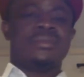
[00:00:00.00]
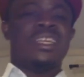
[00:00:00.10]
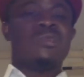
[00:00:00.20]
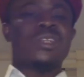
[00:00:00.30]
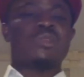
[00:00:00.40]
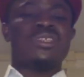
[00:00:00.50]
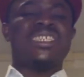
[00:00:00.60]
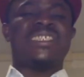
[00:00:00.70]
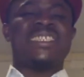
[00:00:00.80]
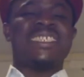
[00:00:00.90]
They want to
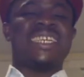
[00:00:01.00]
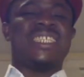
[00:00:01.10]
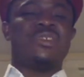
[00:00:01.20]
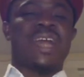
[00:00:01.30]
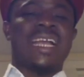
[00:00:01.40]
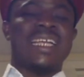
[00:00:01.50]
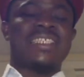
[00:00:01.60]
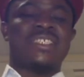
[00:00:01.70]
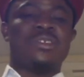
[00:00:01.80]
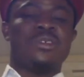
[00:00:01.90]
instigate you
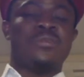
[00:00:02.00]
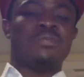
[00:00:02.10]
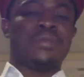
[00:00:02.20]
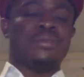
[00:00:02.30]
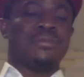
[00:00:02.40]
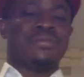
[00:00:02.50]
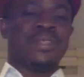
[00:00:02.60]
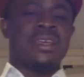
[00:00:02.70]
against your own people.